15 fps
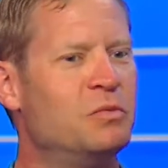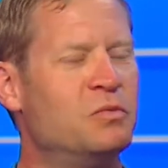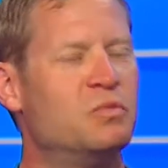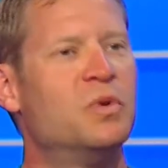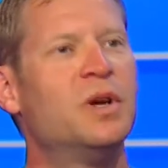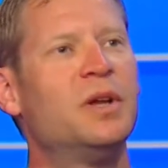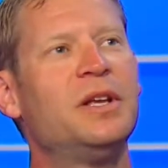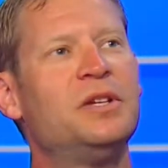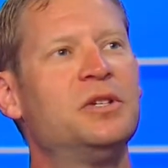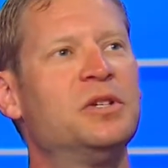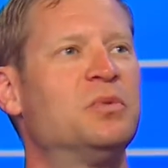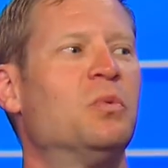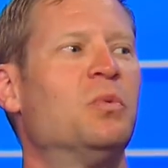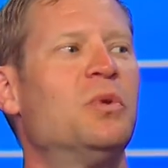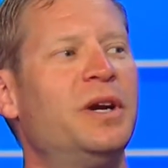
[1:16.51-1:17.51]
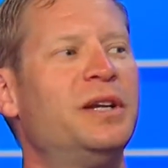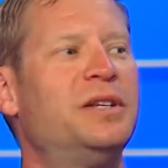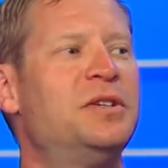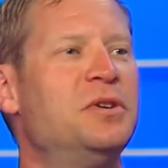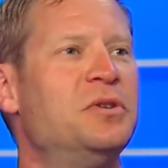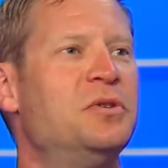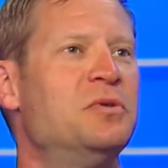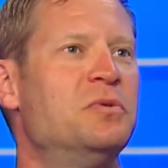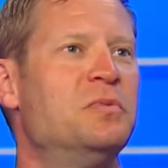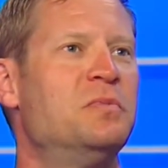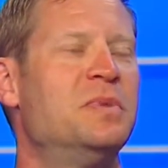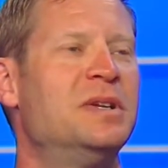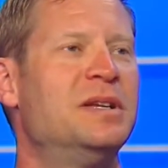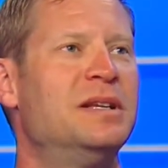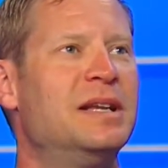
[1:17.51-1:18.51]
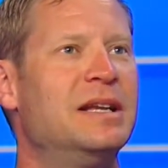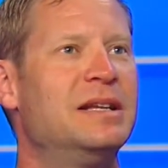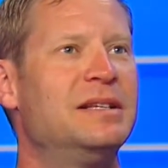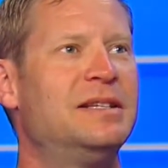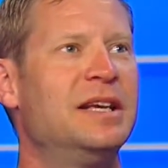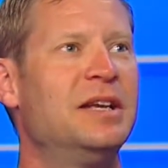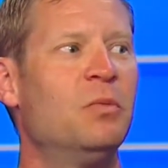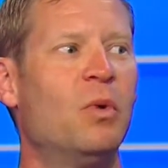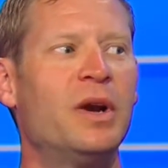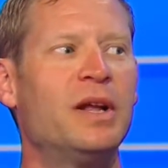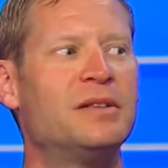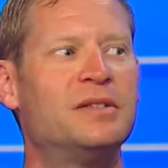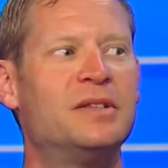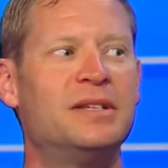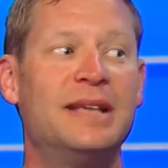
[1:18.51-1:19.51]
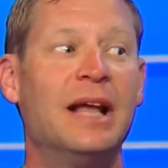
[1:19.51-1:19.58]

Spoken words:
really just didn't want to